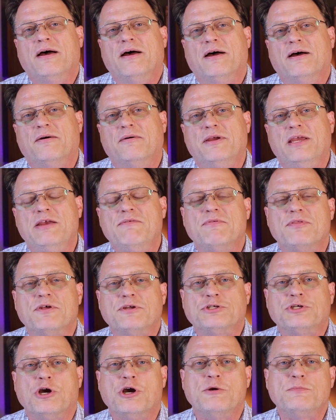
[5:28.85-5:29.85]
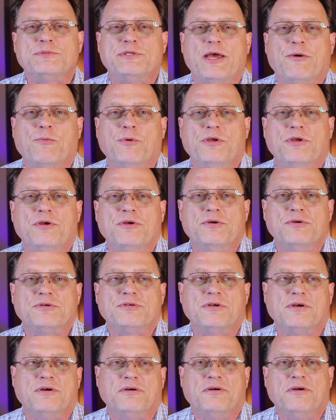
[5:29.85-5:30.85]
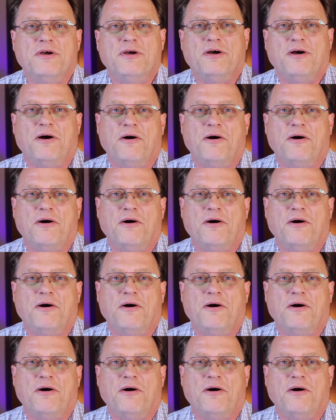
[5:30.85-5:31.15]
Uh, even the terms that we use, uh,